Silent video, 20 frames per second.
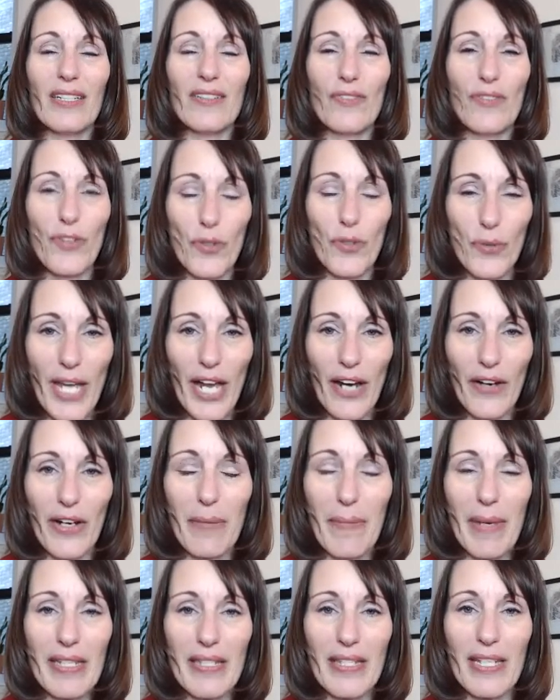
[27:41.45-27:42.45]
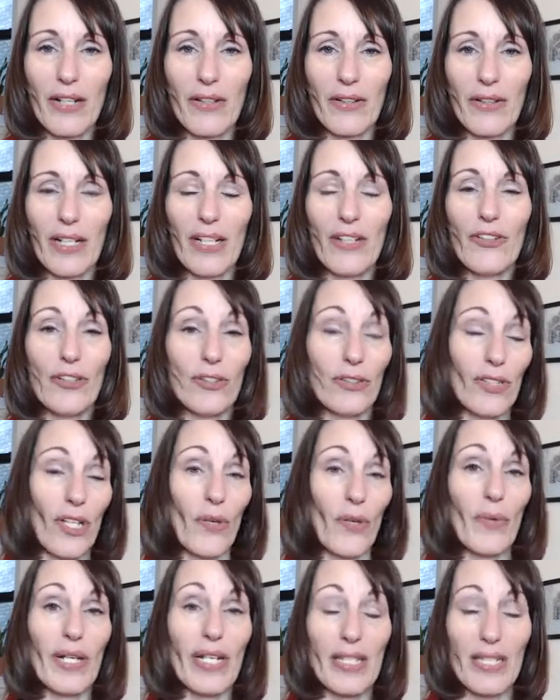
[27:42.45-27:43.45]
you carry my secret and you'll know
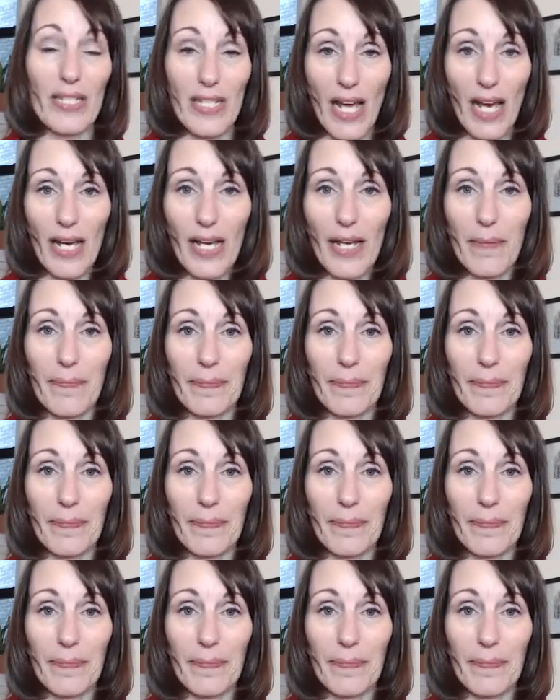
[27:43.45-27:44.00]
when it's time.